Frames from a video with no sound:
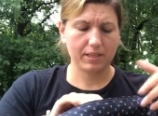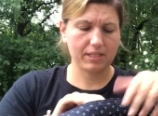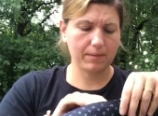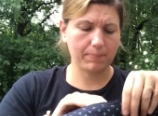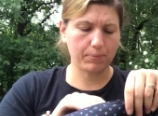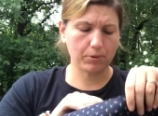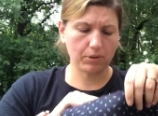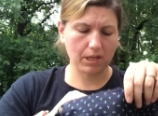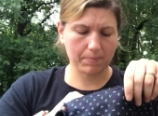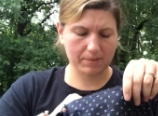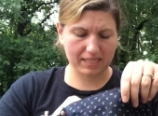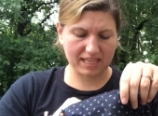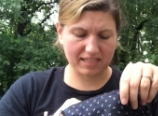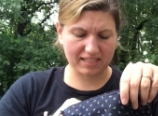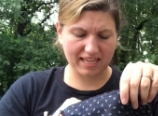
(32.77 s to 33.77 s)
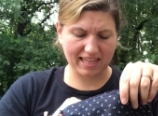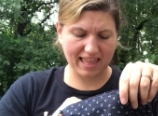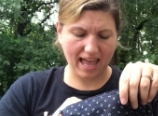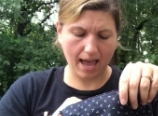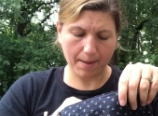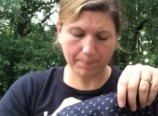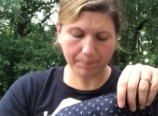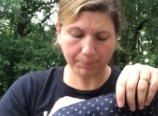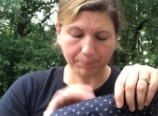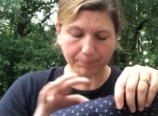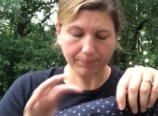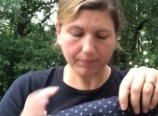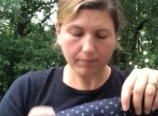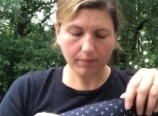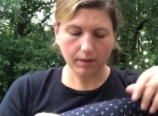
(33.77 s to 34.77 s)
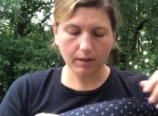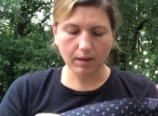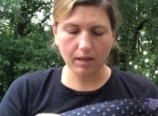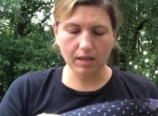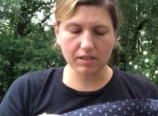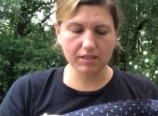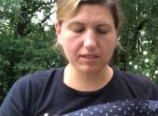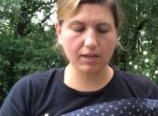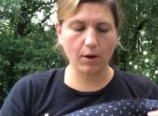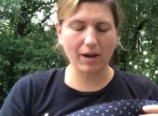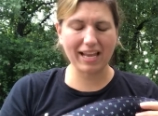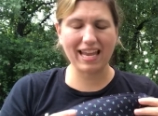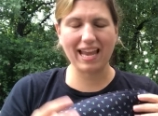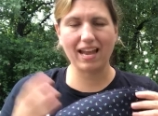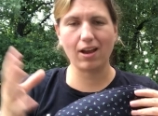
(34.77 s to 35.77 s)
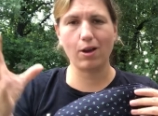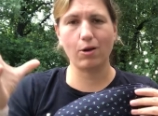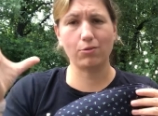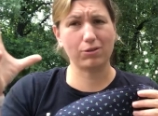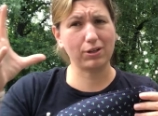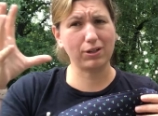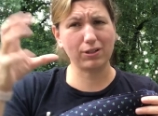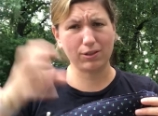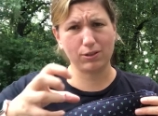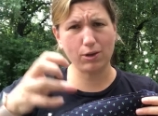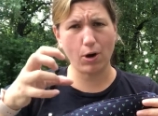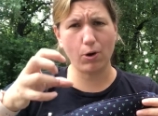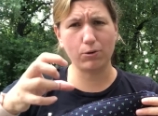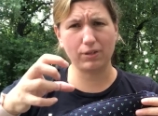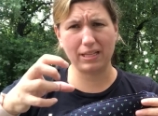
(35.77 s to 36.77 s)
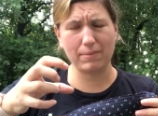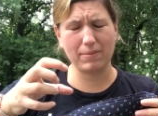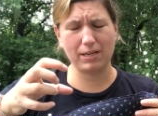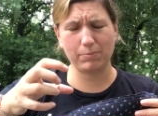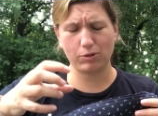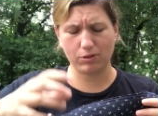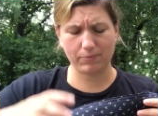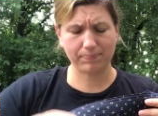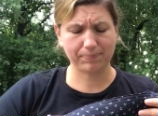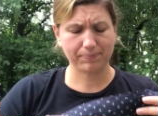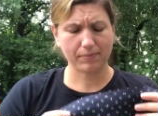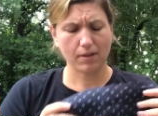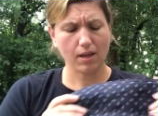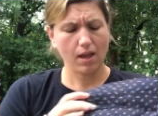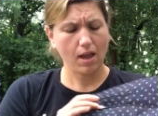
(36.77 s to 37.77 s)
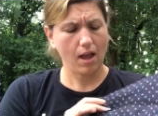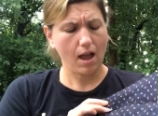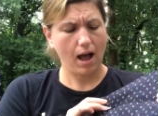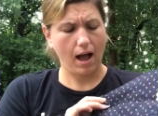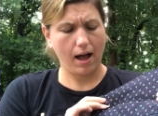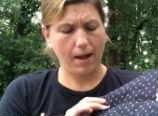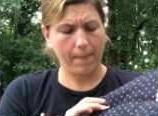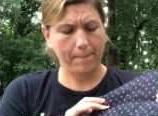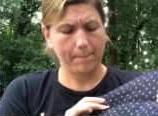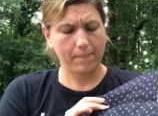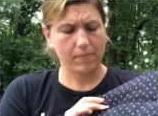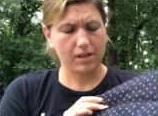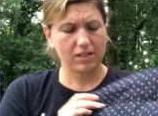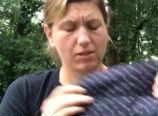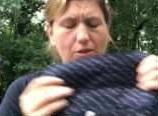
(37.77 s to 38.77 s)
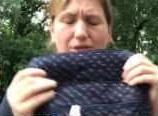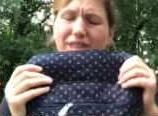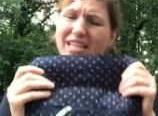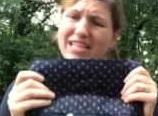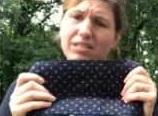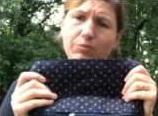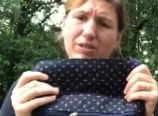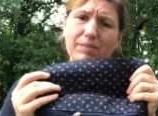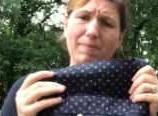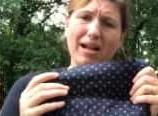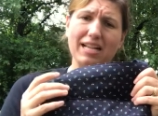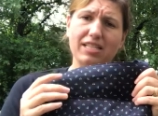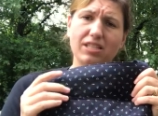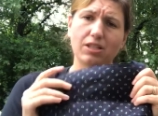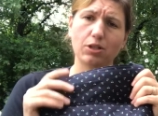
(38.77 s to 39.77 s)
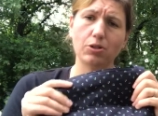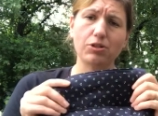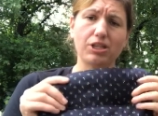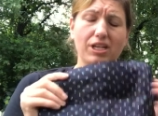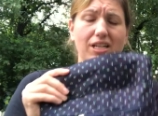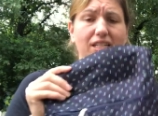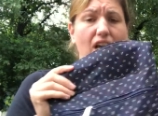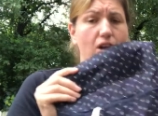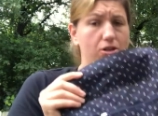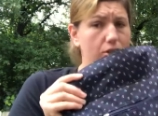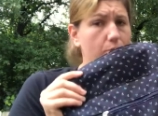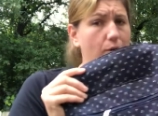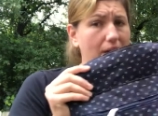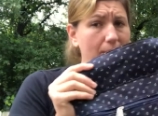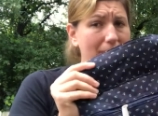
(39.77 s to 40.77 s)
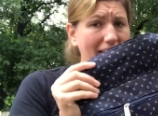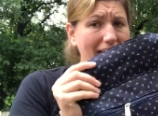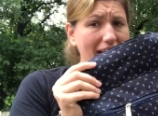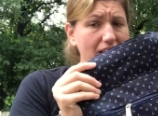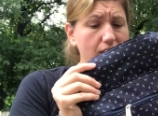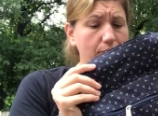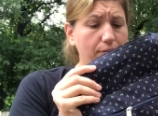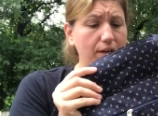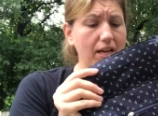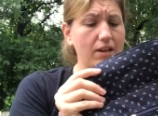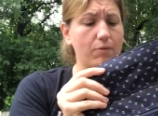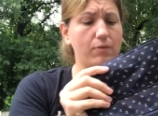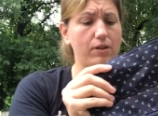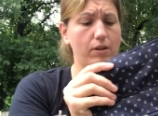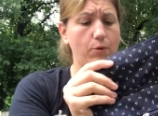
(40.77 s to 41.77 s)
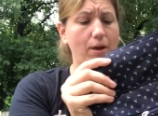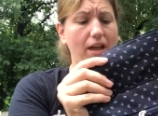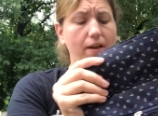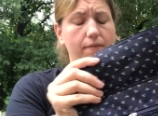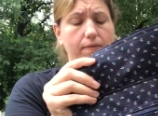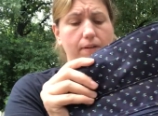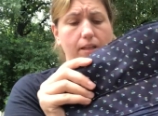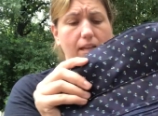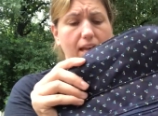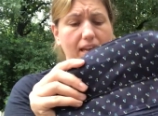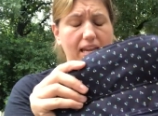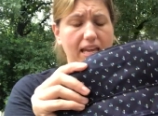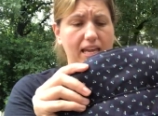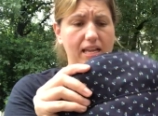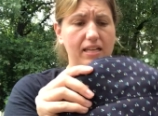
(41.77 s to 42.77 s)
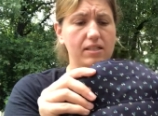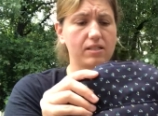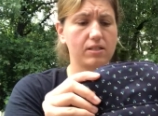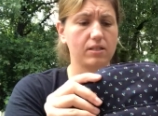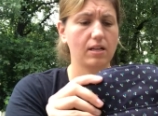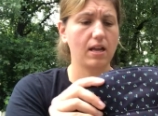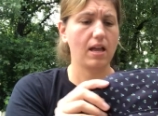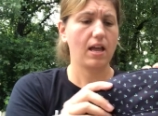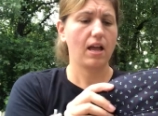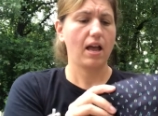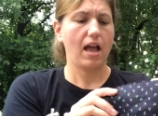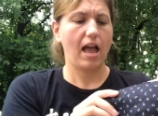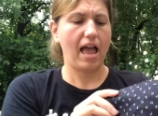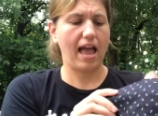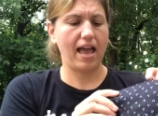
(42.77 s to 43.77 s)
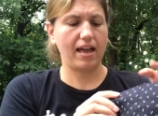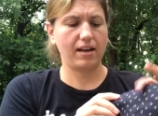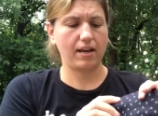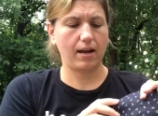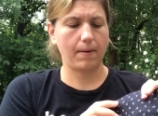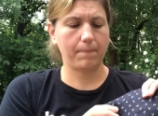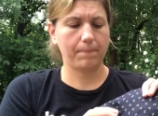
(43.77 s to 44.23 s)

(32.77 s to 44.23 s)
some pull-ups, things like that. So I can't go totally minimal. So this was my solution, because I also want to be hands-free when you have a lot of kids. And